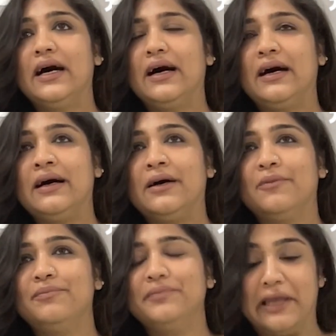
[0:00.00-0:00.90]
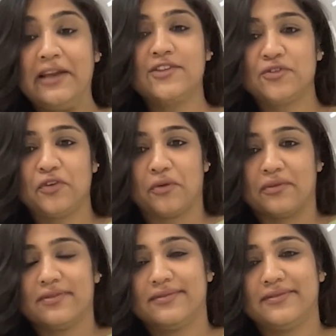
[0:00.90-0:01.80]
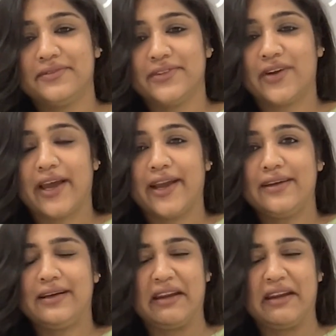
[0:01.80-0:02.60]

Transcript: Uh, interview, right?